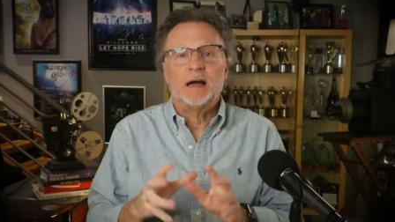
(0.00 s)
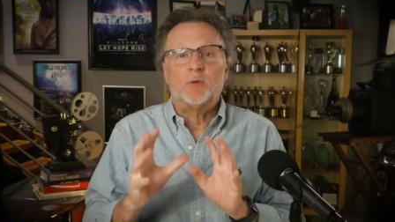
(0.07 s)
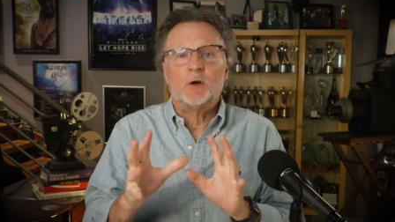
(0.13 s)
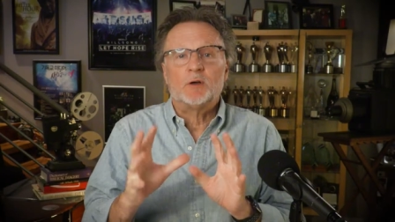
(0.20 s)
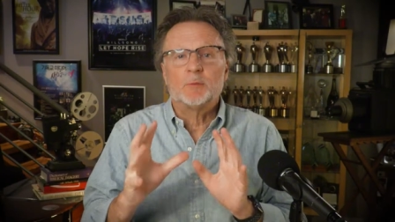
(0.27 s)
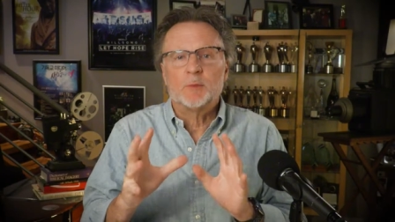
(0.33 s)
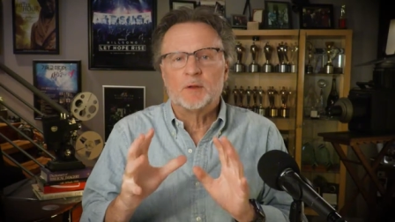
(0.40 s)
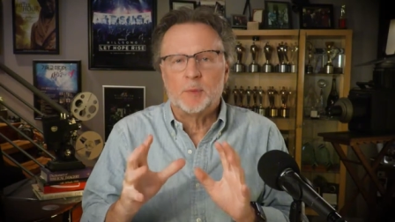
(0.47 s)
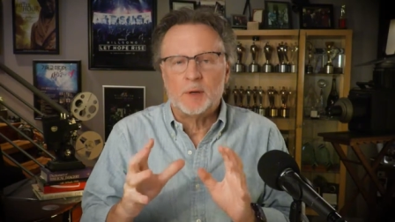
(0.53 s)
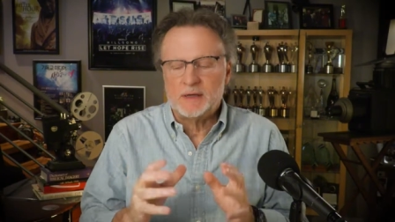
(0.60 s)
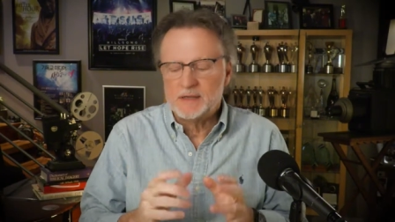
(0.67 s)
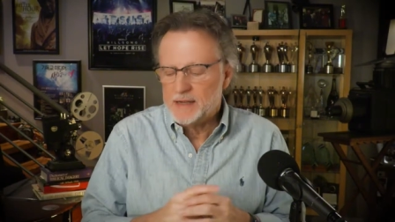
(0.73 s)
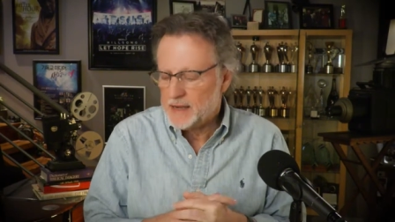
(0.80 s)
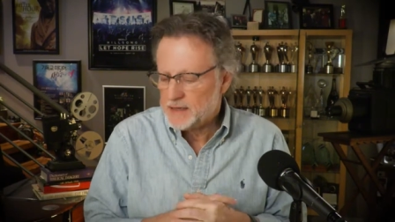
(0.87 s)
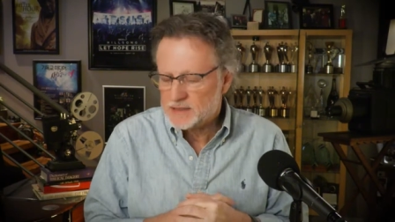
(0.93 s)
welcome to the
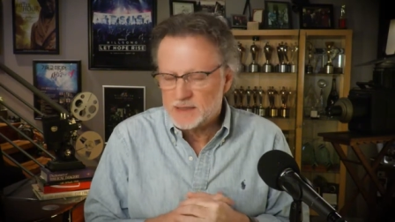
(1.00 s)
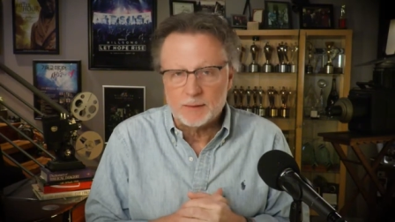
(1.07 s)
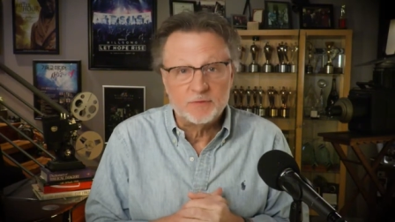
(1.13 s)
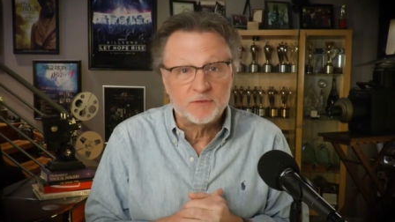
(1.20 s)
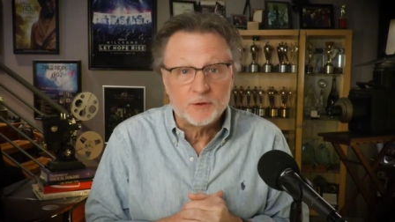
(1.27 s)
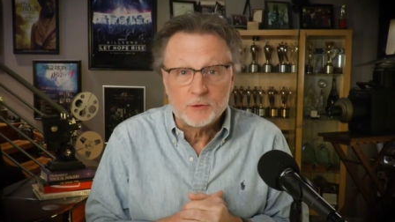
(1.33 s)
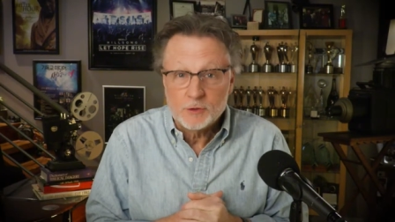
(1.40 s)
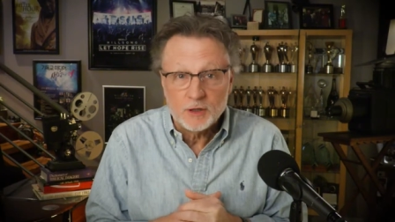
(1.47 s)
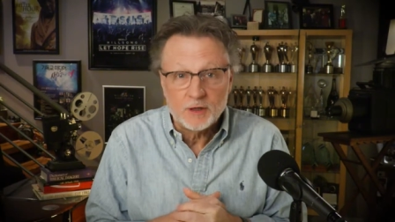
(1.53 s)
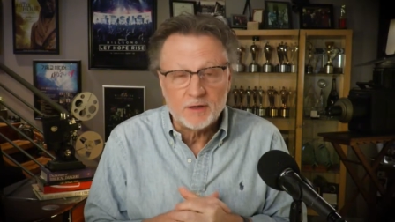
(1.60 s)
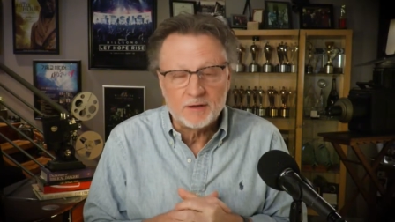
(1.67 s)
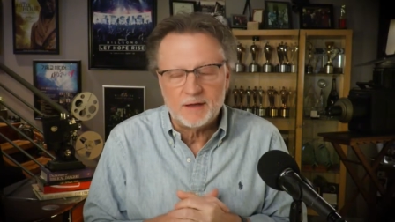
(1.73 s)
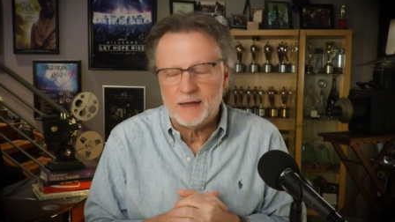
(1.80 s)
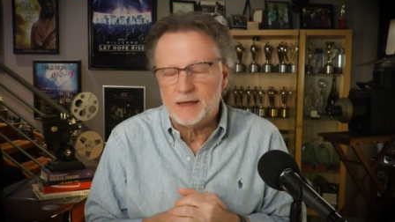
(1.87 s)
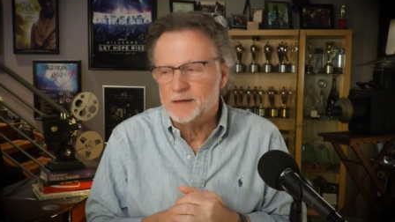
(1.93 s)
podcast. I'm Phil
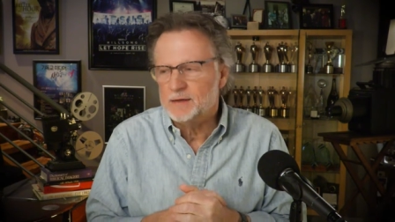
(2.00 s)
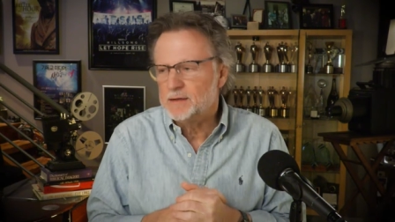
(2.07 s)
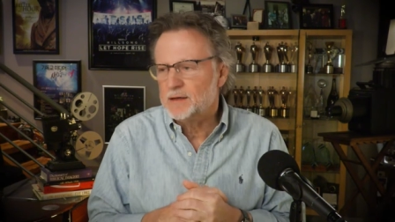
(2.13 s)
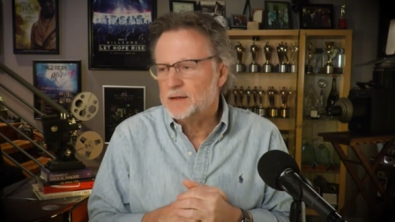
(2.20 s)
Cooke, and uh,